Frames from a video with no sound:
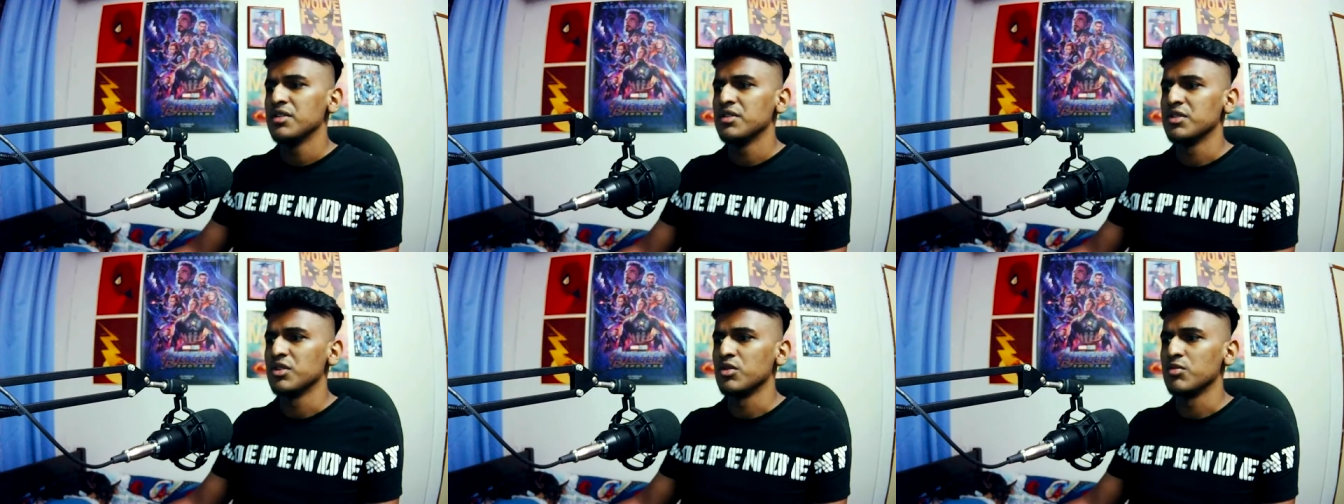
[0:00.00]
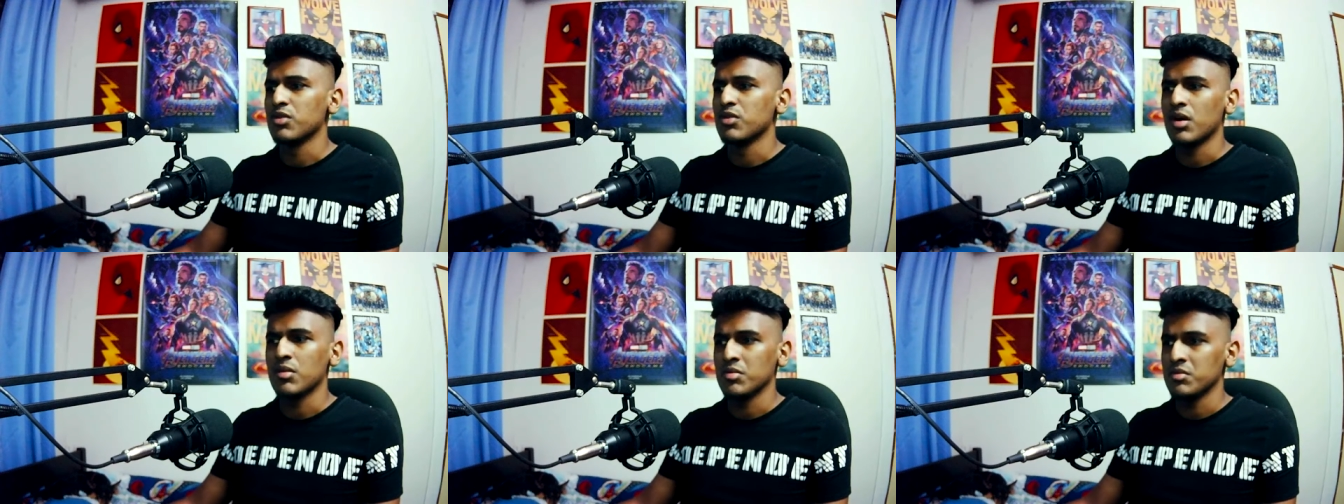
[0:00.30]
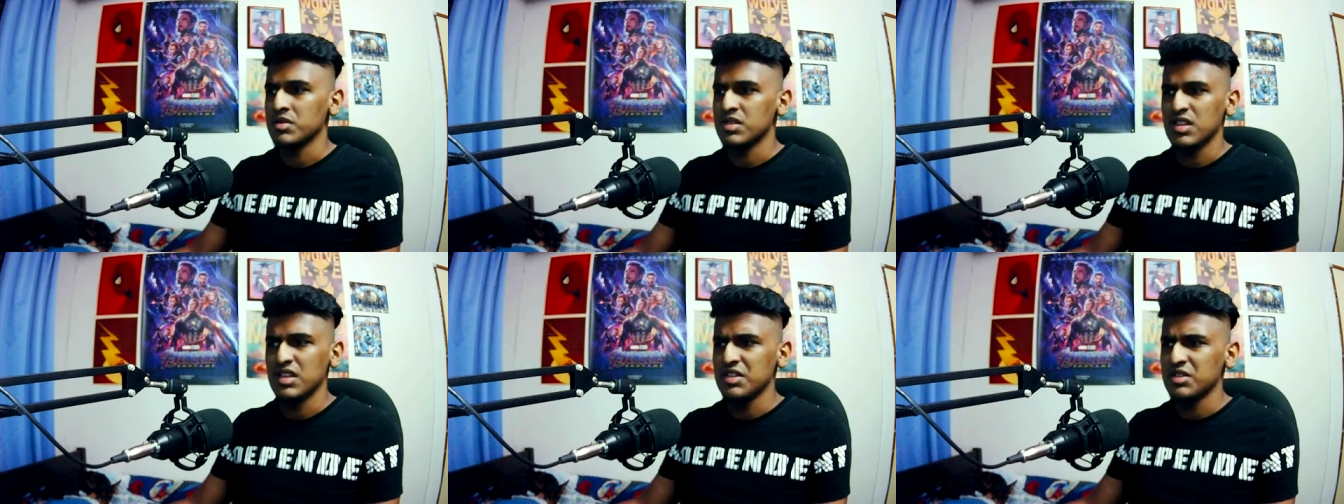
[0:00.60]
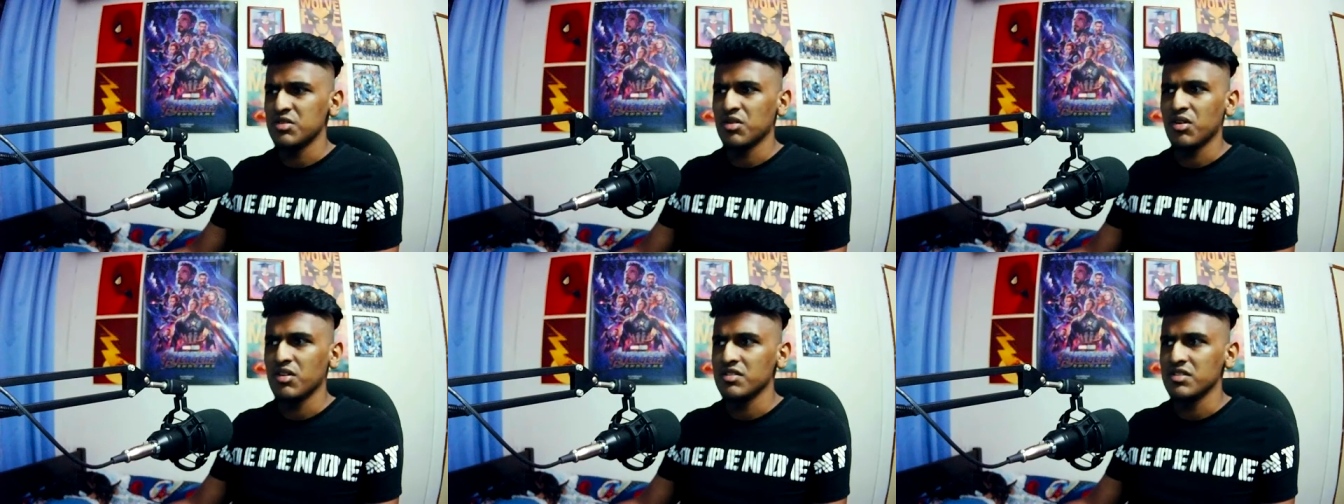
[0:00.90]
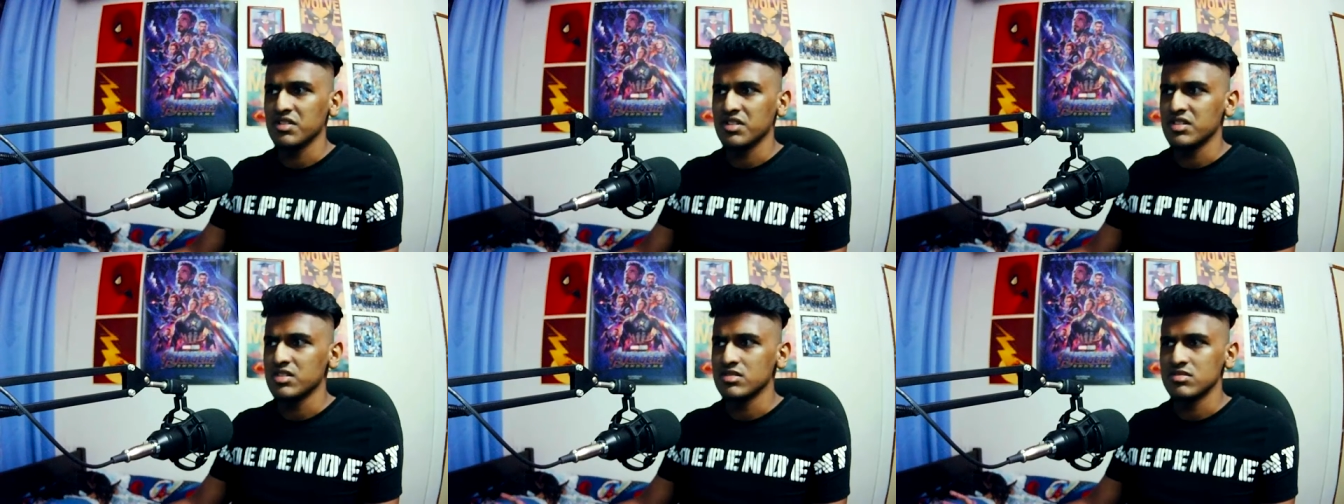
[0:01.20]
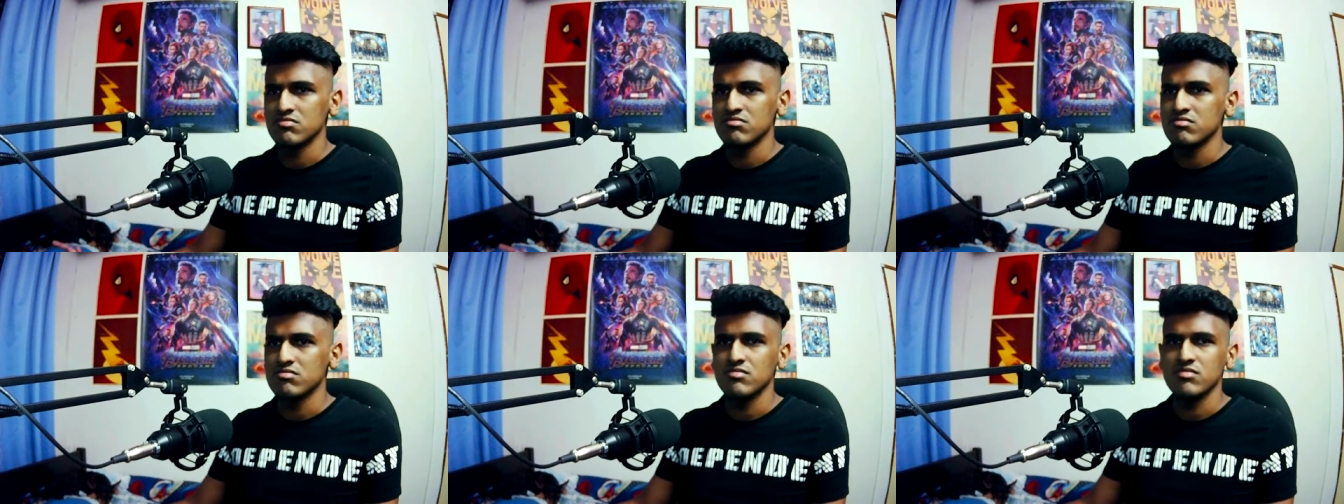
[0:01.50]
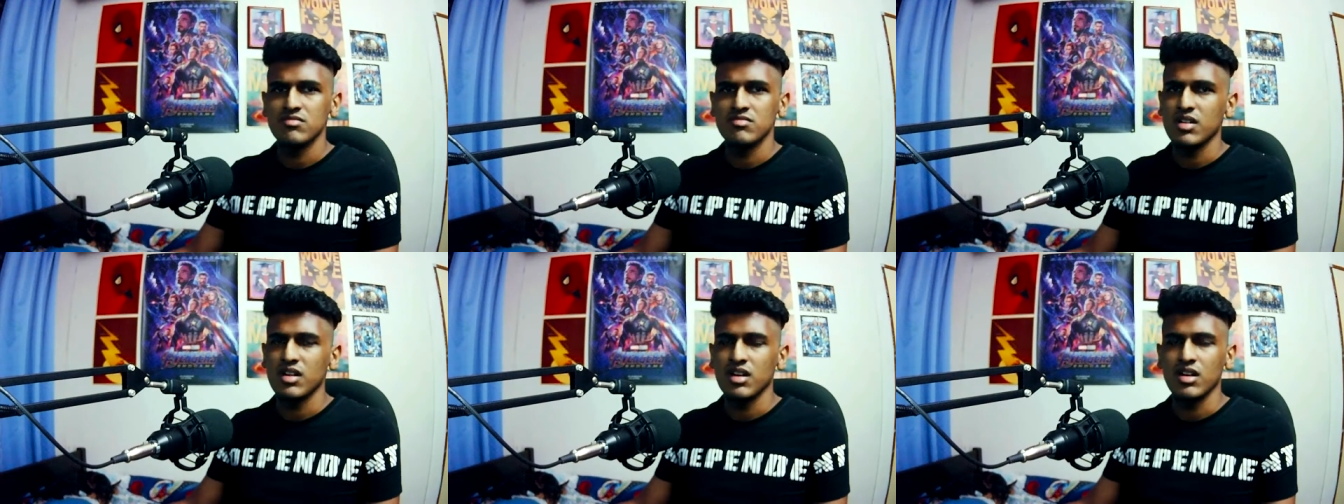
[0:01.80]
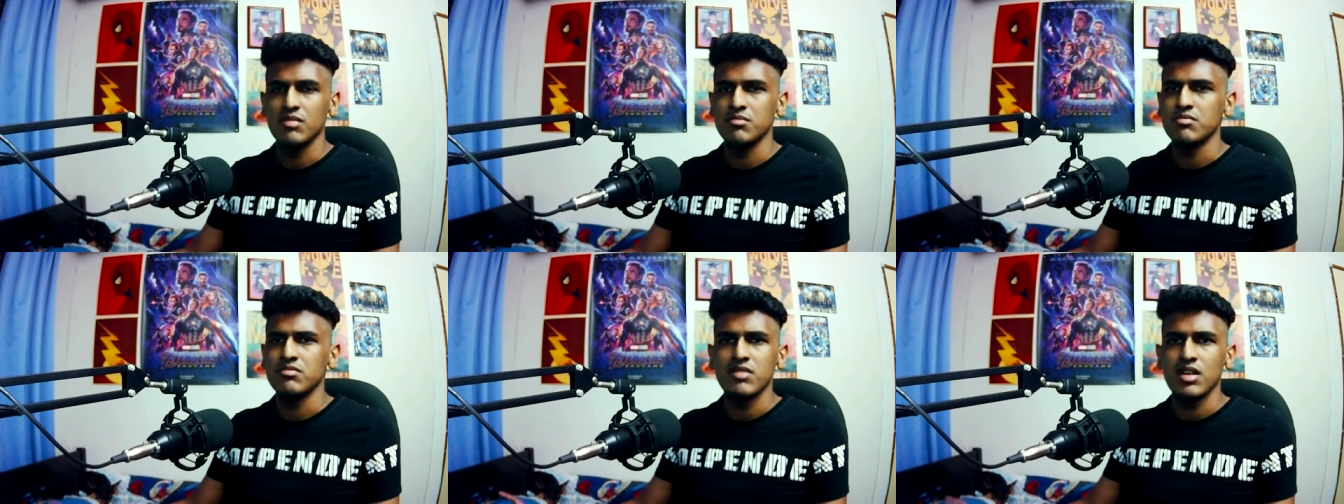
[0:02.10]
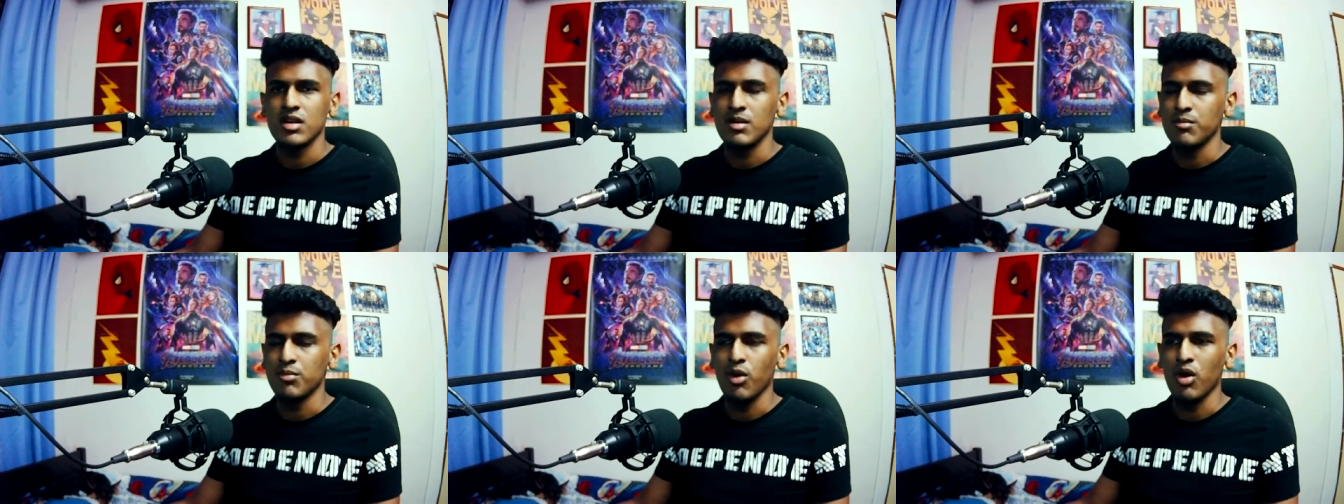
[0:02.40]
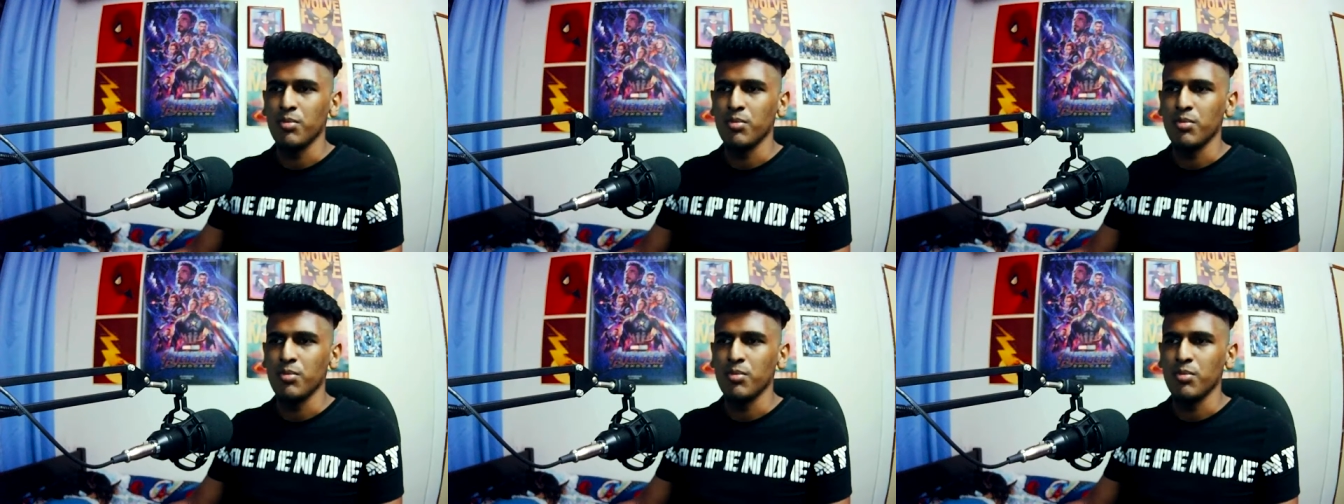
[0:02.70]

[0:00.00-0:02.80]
So probably later on they're gonna uh,